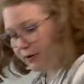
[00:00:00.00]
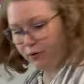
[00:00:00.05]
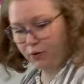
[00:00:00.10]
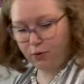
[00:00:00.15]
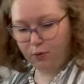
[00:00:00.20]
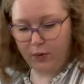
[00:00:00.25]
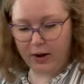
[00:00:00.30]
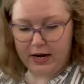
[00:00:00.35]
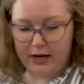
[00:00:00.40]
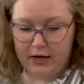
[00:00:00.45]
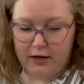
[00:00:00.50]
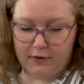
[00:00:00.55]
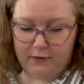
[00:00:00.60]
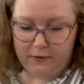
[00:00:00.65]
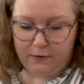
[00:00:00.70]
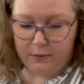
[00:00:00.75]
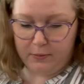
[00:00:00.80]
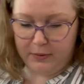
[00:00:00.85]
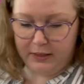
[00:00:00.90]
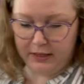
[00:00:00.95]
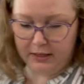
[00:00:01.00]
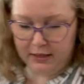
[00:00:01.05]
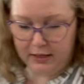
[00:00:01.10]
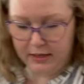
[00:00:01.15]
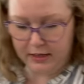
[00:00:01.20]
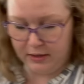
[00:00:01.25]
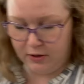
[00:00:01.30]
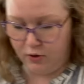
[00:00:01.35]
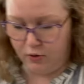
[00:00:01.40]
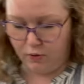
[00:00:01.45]
were waiting for me
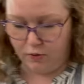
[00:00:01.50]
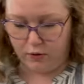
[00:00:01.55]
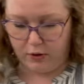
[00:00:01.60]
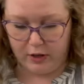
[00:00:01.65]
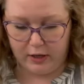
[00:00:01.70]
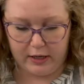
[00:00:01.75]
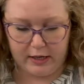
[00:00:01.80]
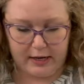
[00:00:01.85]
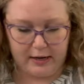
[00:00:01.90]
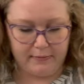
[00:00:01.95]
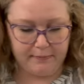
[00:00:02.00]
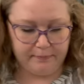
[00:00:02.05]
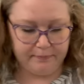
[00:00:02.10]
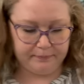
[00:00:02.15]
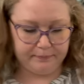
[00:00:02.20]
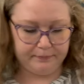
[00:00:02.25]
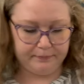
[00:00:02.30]
in Oregon.